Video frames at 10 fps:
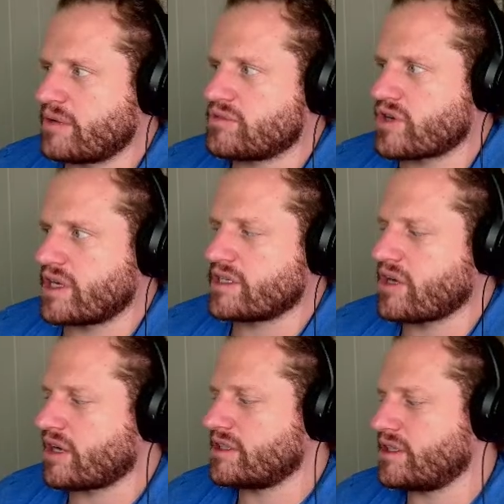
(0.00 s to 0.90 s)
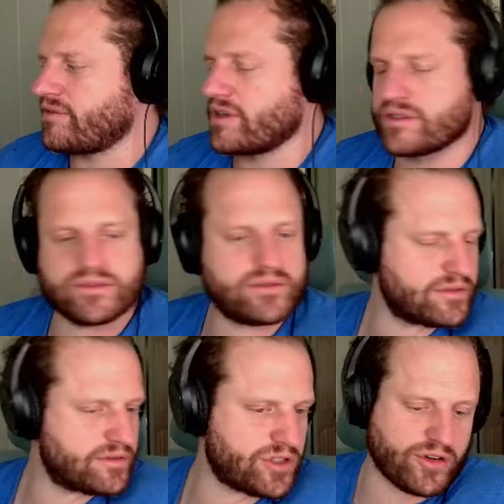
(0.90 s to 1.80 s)
trying to talk to different
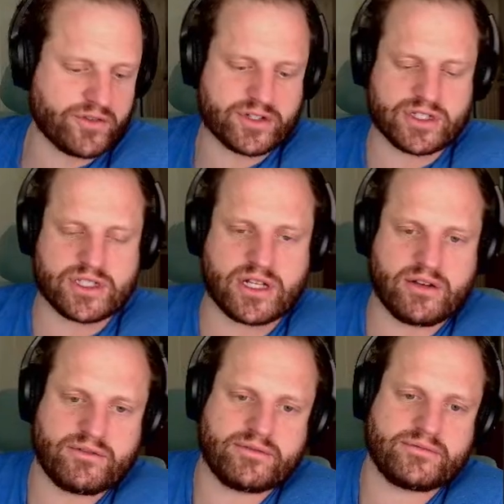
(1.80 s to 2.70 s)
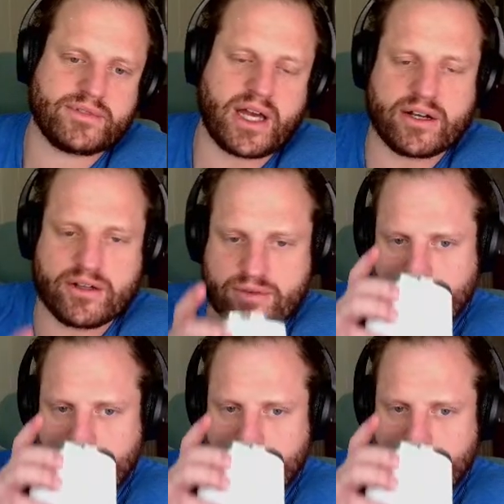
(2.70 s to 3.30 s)
servers and stuff. I don't know.